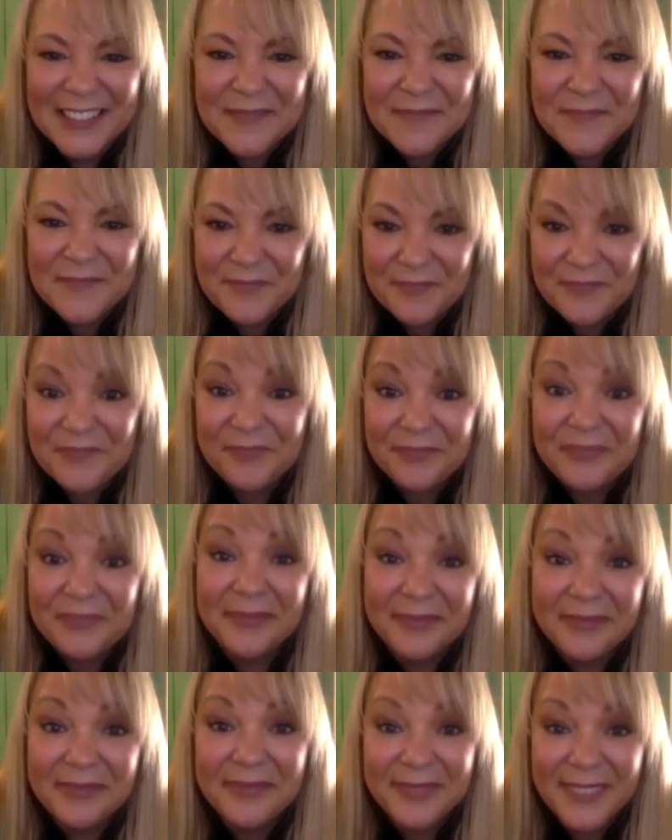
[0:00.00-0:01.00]
that first
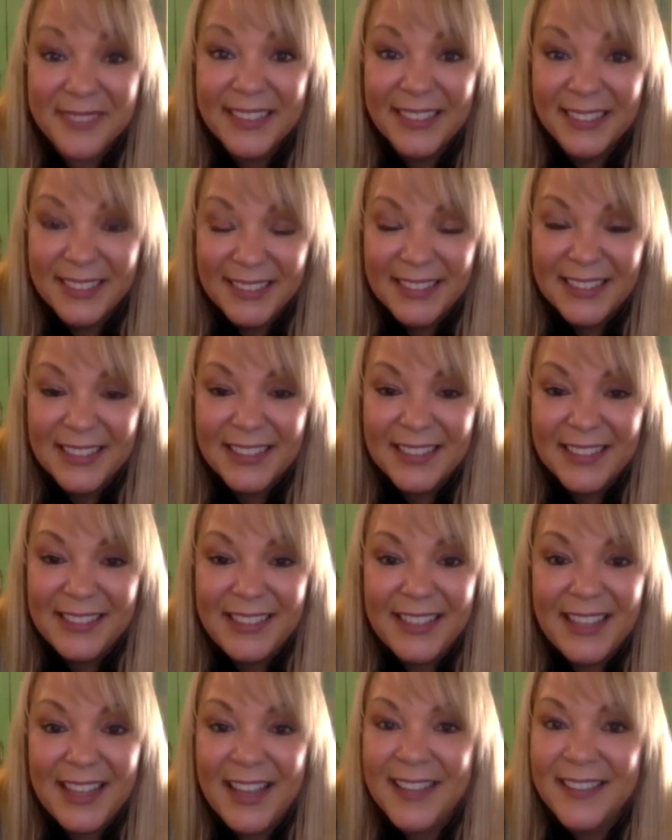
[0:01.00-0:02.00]
part, or uh,
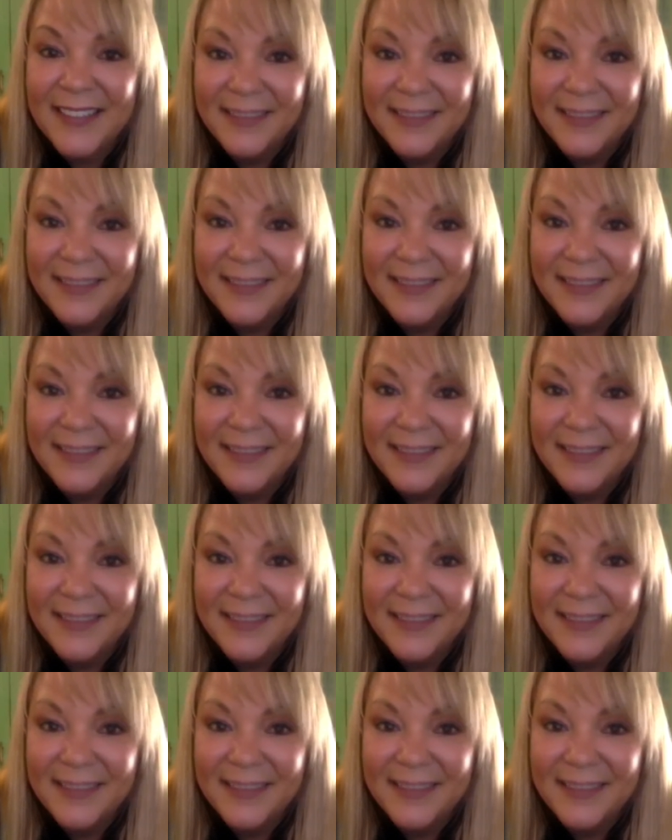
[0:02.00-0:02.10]
to